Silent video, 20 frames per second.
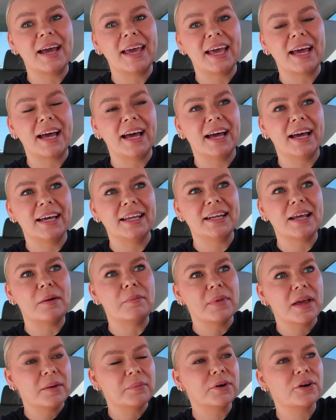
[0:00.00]
I had a
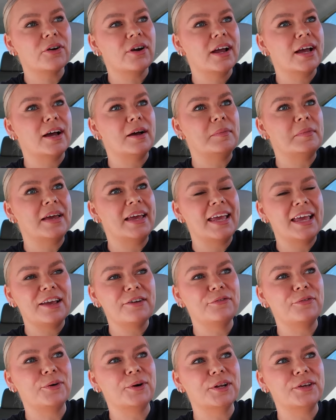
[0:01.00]
mammogram at
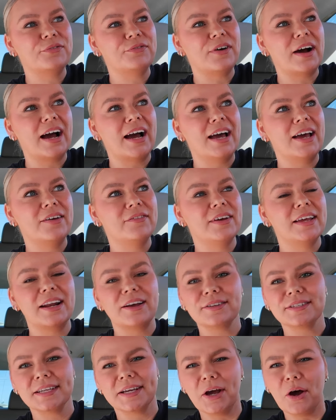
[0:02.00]
8:45
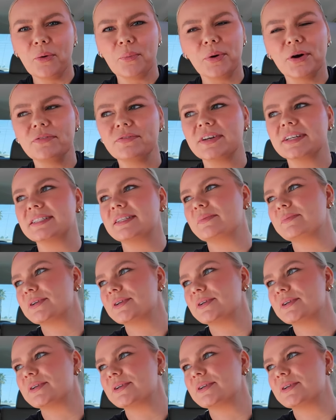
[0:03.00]
and I was like, oh, perfect.